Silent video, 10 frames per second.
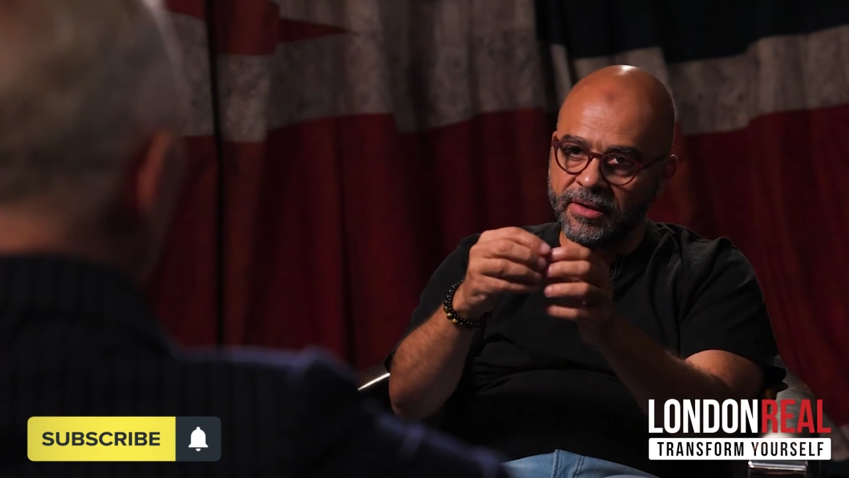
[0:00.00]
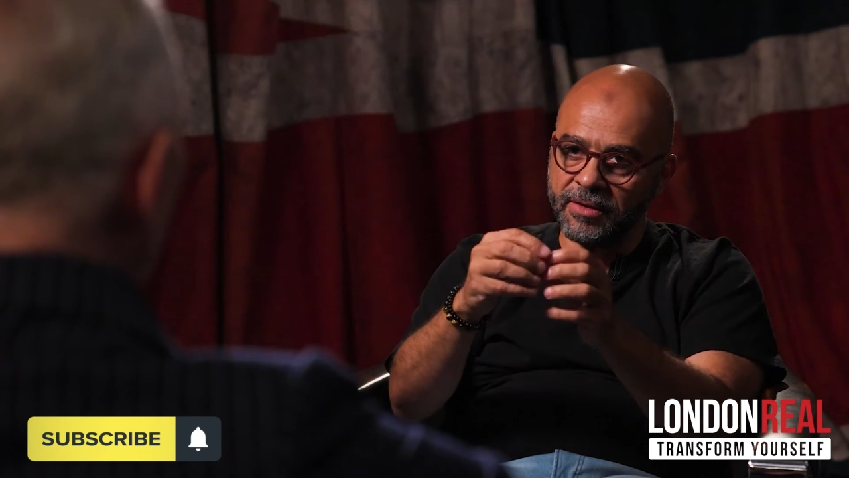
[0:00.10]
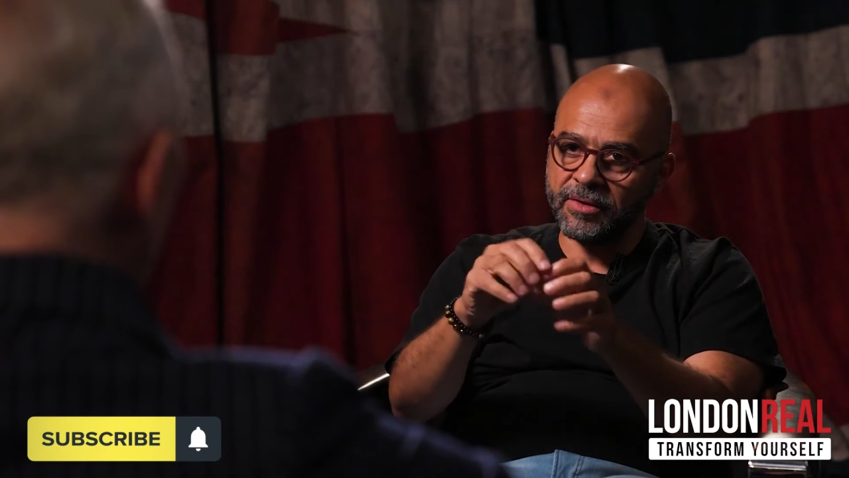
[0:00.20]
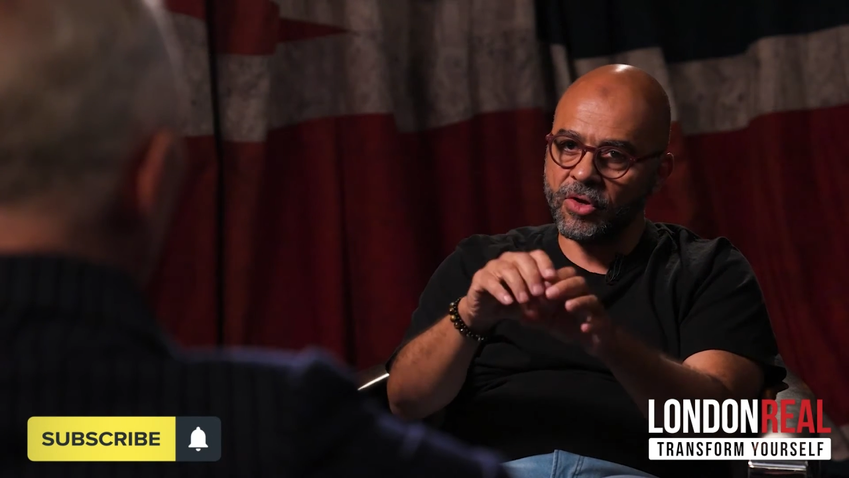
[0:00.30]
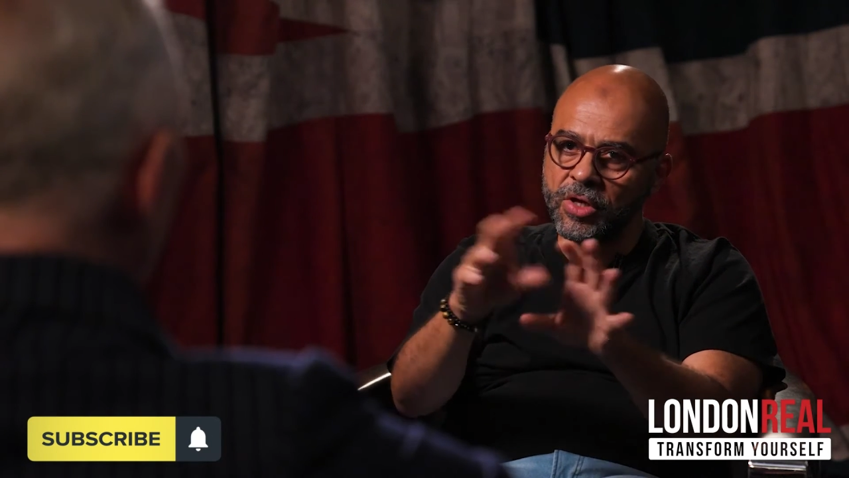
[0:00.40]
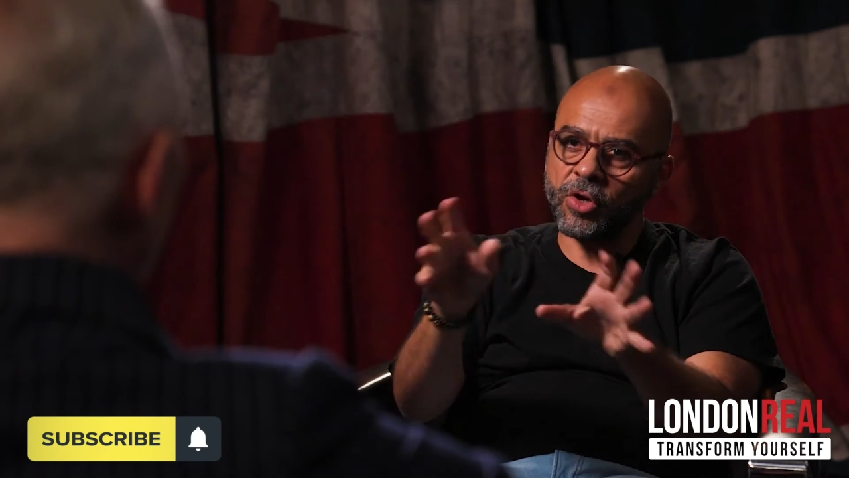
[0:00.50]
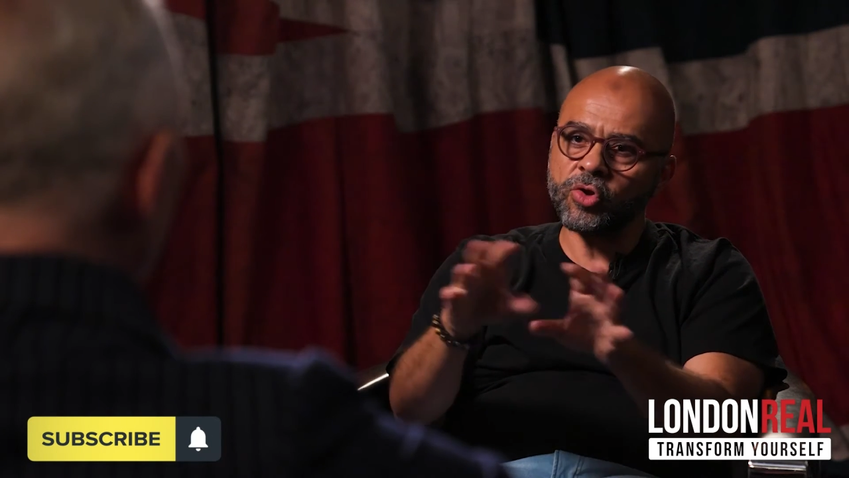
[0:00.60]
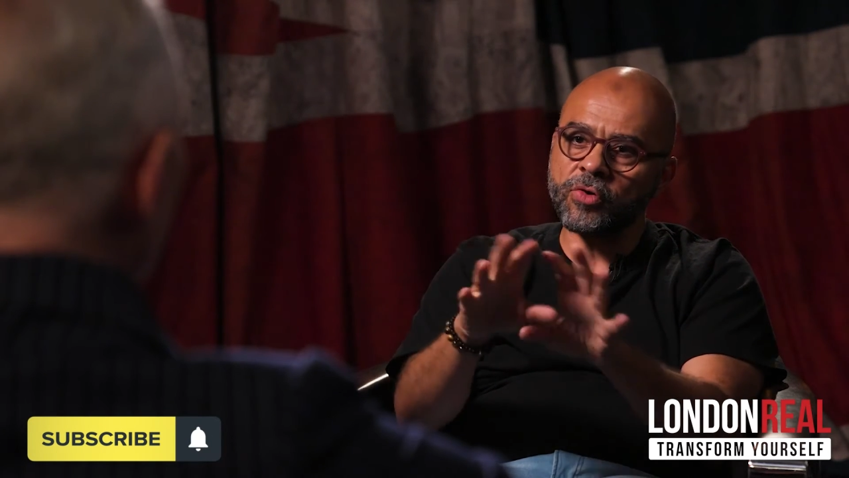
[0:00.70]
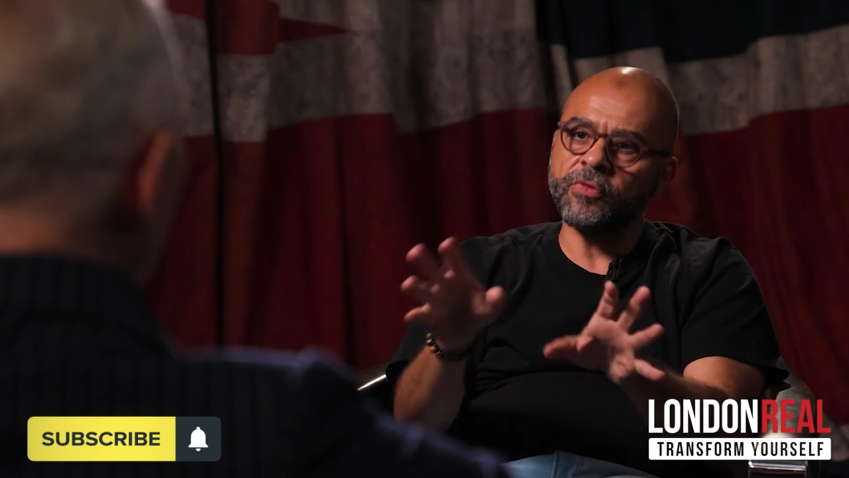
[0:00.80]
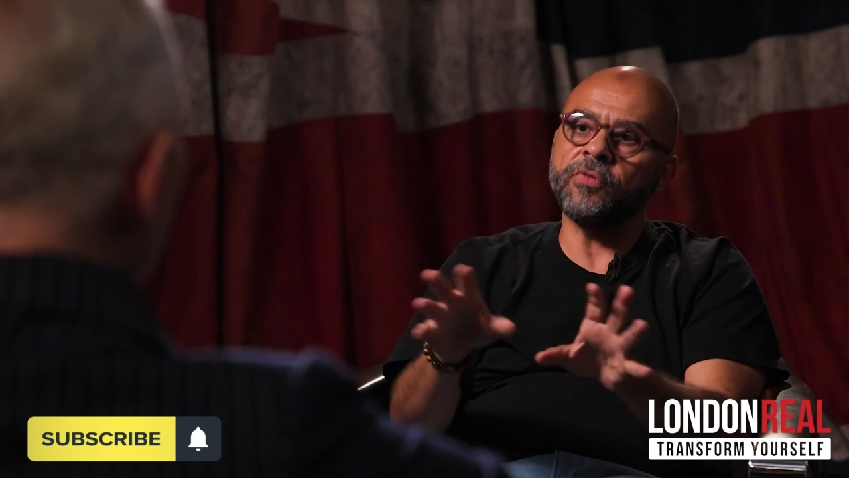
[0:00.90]
not a
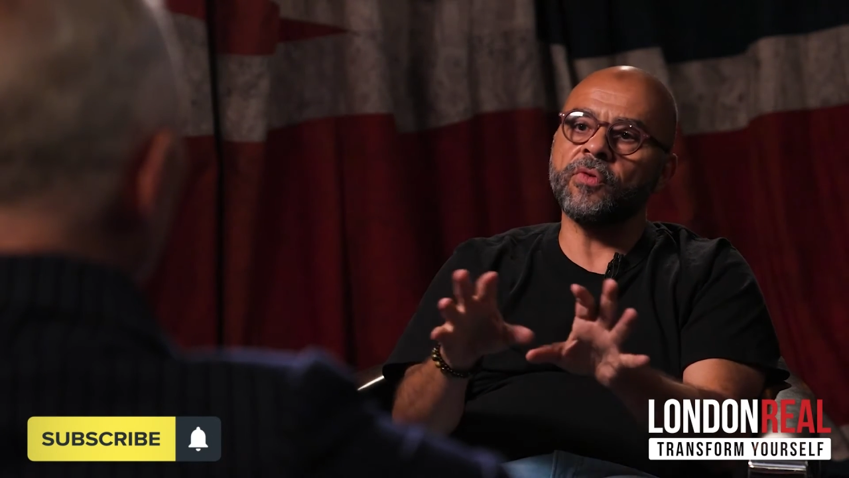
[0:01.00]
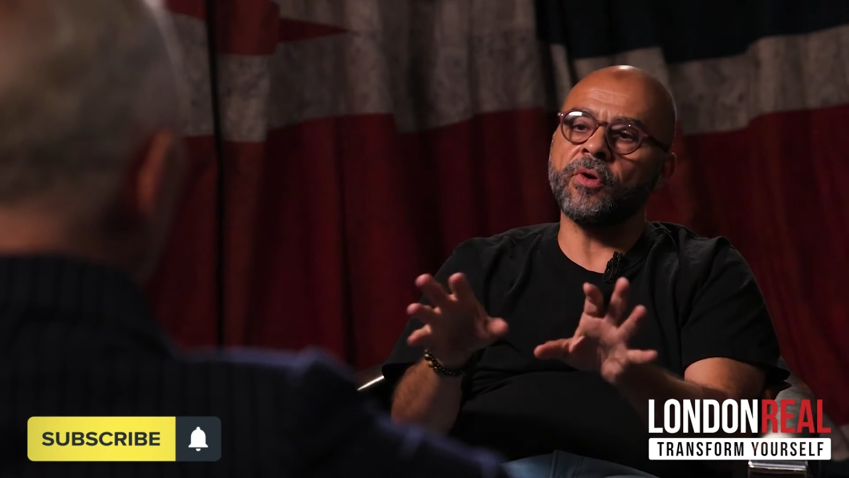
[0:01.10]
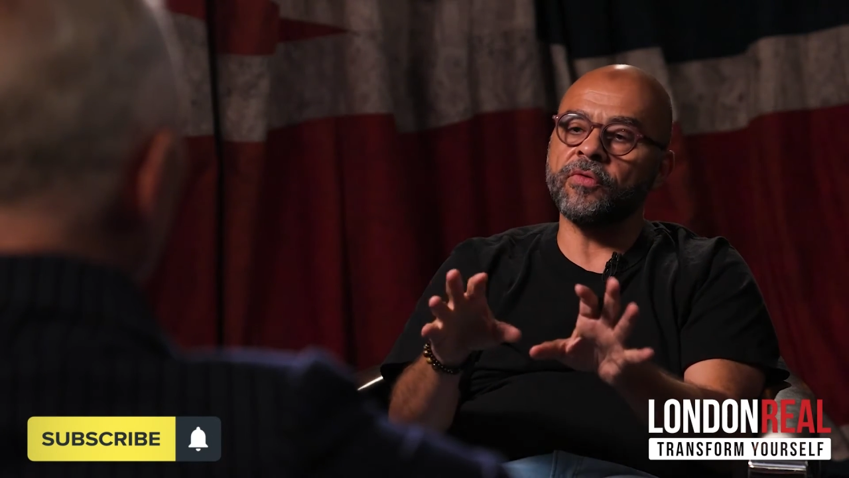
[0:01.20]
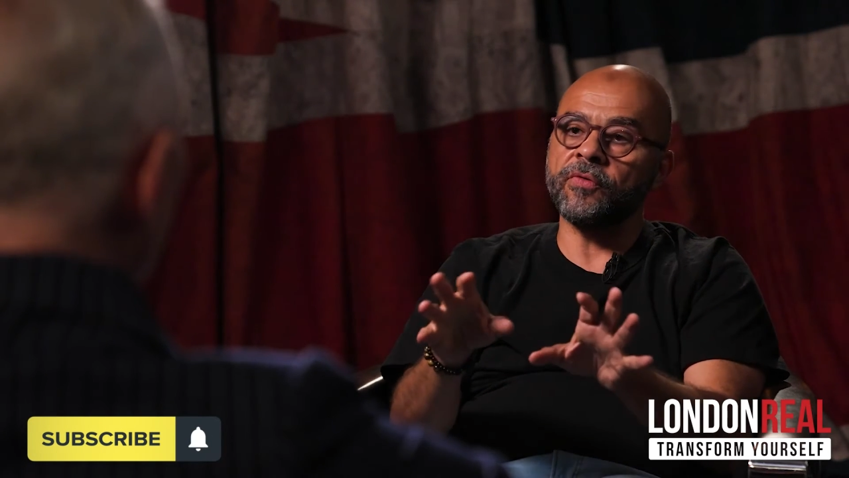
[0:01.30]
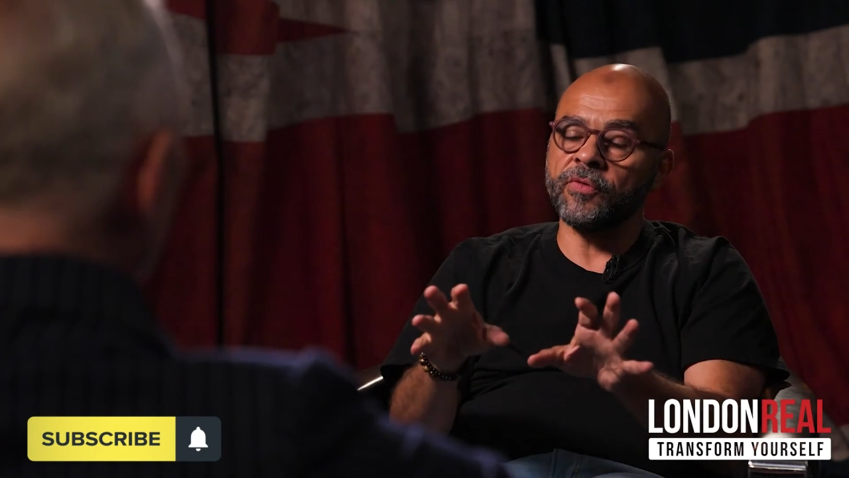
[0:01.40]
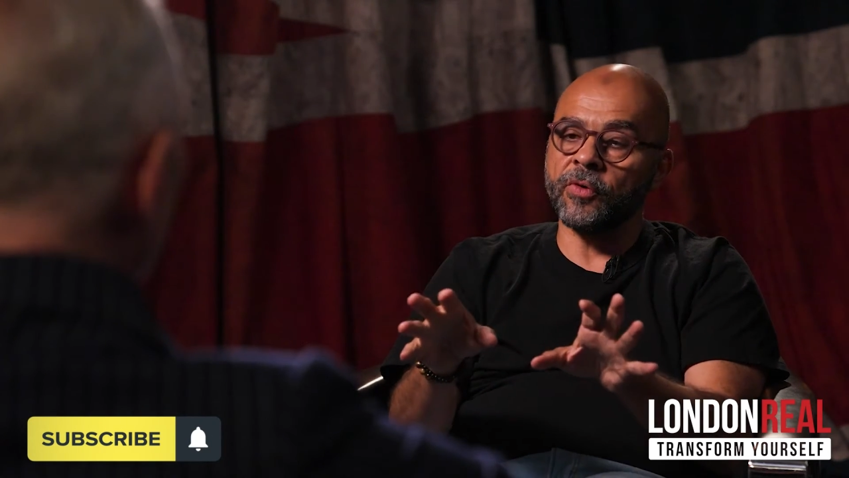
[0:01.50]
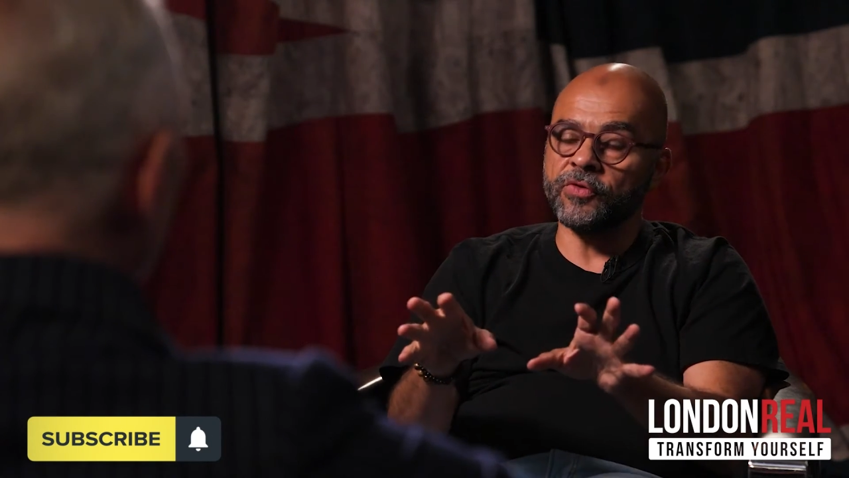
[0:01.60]
lot of